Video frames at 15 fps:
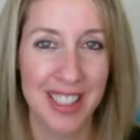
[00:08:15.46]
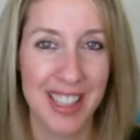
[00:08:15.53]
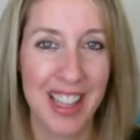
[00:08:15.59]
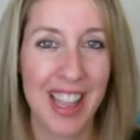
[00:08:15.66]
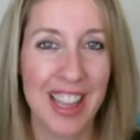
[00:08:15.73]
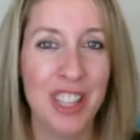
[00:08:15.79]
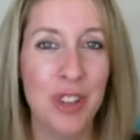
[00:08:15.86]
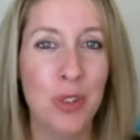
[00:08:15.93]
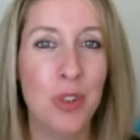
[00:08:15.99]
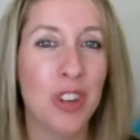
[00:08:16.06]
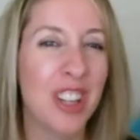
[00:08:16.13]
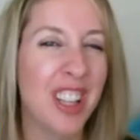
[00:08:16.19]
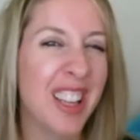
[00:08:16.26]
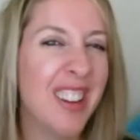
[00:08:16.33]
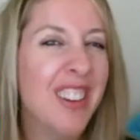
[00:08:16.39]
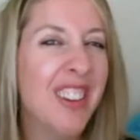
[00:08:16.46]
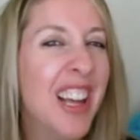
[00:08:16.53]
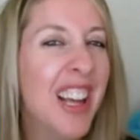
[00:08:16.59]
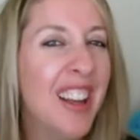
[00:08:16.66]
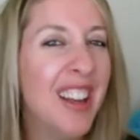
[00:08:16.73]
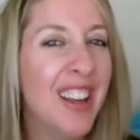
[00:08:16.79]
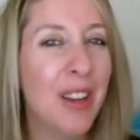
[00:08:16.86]
And you were like,
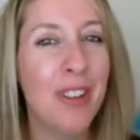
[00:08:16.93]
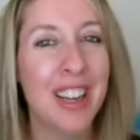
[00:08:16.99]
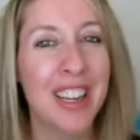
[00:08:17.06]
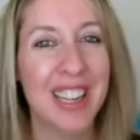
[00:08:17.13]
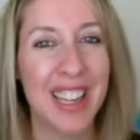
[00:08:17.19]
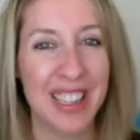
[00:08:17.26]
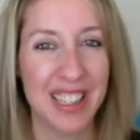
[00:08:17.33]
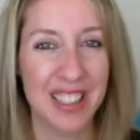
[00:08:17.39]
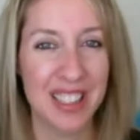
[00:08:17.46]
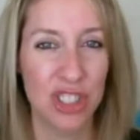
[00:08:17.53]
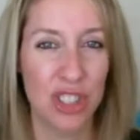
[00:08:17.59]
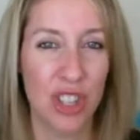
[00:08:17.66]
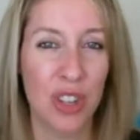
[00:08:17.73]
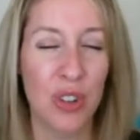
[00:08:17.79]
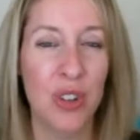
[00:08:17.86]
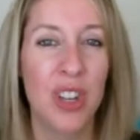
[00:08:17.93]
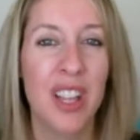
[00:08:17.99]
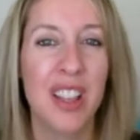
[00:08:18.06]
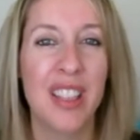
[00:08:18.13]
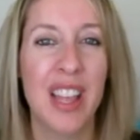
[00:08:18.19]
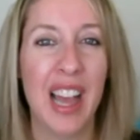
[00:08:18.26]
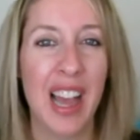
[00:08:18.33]
well, I want to kind of show
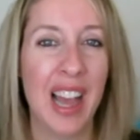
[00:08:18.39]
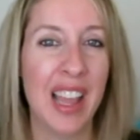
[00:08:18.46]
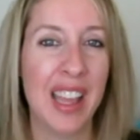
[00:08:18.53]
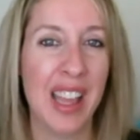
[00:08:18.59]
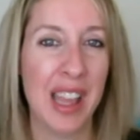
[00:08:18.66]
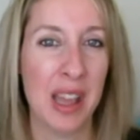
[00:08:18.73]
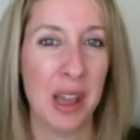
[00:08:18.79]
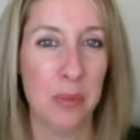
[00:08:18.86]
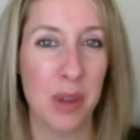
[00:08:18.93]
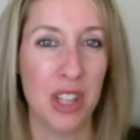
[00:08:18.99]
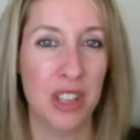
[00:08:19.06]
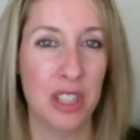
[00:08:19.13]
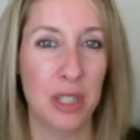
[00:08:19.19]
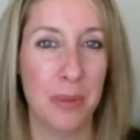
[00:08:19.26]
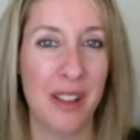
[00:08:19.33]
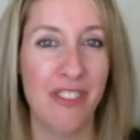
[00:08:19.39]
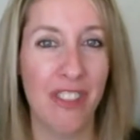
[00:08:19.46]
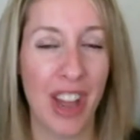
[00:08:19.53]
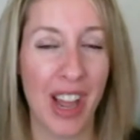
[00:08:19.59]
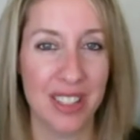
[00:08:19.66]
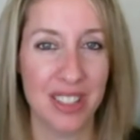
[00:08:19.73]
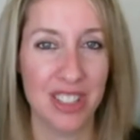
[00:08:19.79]
that I am a little bit
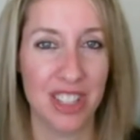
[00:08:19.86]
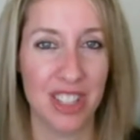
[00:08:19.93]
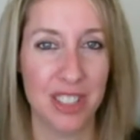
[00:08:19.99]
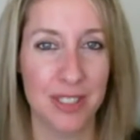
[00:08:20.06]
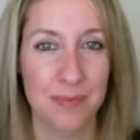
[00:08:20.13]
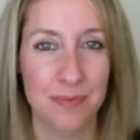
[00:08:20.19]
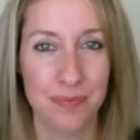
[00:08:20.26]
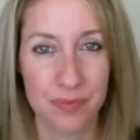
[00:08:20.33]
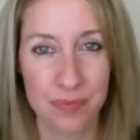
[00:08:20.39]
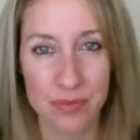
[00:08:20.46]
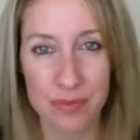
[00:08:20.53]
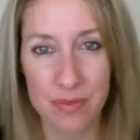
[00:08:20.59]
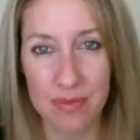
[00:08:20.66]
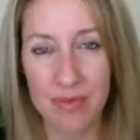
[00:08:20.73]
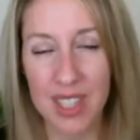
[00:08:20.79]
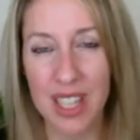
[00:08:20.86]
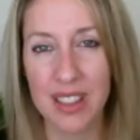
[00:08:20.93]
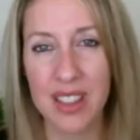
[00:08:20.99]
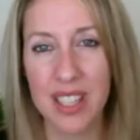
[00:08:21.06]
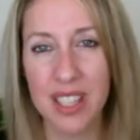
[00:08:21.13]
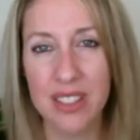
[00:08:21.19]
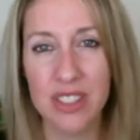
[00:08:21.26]
faster.
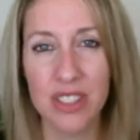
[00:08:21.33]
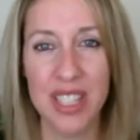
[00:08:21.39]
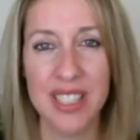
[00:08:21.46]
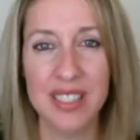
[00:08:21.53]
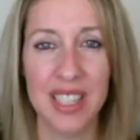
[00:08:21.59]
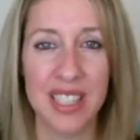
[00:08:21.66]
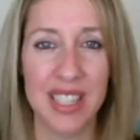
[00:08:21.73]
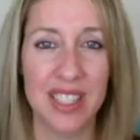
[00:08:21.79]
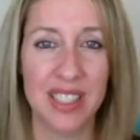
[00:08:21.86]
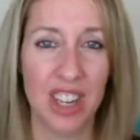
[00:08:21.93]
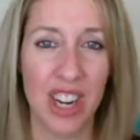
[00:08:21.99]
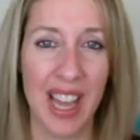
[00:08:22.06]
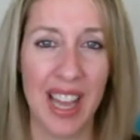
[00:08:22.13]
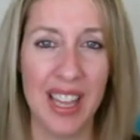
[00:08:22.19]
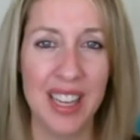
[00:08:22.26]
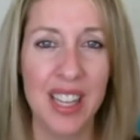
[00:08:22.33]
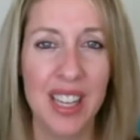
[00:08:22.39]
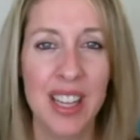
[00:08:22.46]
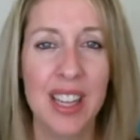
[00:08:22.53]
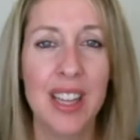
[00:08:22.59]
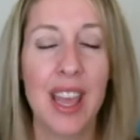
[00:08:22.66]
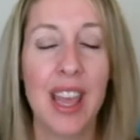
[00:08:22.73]
These are things that get in our head.
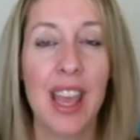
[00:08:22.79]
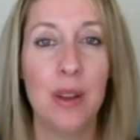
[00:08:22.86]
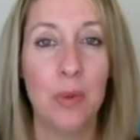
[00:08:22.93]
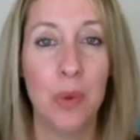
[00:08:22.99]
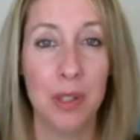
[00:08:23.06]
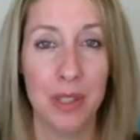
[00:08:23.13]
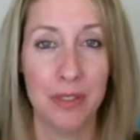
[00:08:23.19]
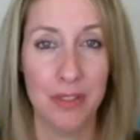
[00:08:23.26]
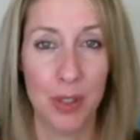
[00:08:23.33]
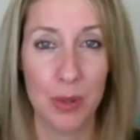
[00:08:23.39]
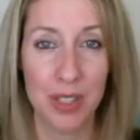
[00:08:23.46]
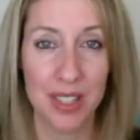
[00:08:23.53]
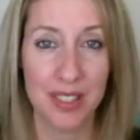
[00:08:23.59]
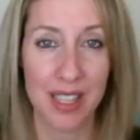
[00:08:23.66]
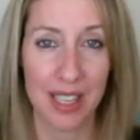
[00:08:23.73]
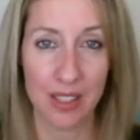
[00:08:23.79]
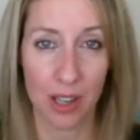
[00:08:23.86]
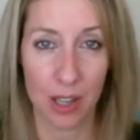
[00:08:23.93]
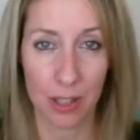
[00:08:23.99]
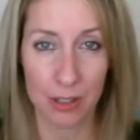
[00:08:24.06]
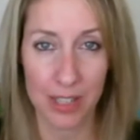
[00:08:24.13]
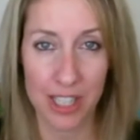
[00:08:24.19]
And when we focus on
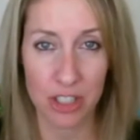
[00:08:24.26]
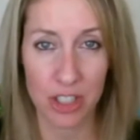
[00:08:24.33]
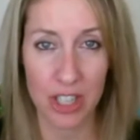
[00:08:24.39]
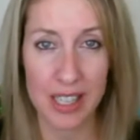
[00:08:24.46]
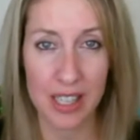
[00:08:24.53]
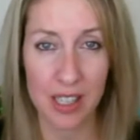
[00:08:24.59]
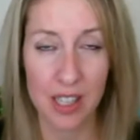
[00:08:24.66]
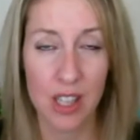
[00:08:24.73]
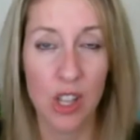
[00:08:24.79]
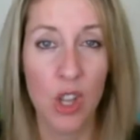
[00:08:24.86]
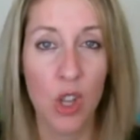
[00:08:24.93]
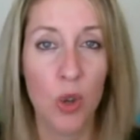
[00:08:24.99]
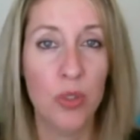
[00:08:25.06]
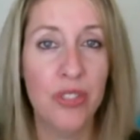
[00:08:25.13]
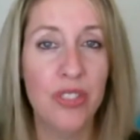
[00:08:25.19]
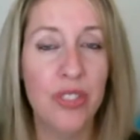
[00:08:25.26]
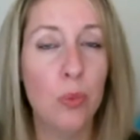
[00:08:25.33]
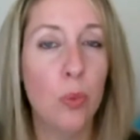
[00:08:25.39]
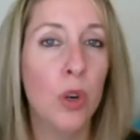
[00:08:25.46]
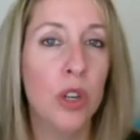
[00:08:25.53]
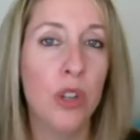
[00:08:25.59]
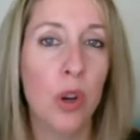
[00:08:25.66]
heart rate training,
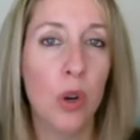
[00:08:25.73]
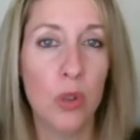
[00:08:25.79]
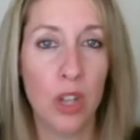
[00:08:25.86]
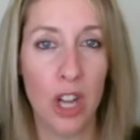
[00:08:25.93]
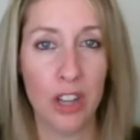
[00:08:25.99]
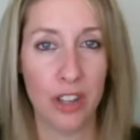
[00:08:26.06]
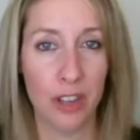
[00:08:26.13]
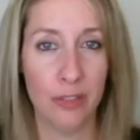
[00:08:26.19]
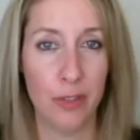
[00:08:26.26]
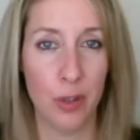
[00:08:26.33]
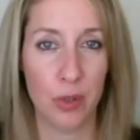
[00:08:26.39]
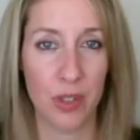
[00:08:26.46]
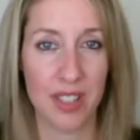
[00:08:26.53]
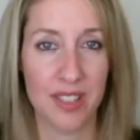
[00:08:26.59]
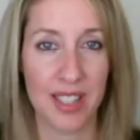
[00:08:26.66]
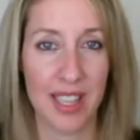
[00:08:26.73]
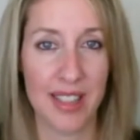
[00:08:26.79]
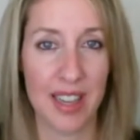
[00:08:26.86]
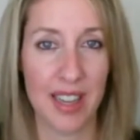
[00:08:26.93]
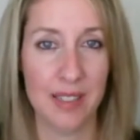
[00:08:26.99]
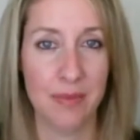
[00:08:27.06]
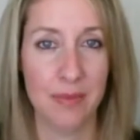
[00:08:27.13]
we're no longer focused on that.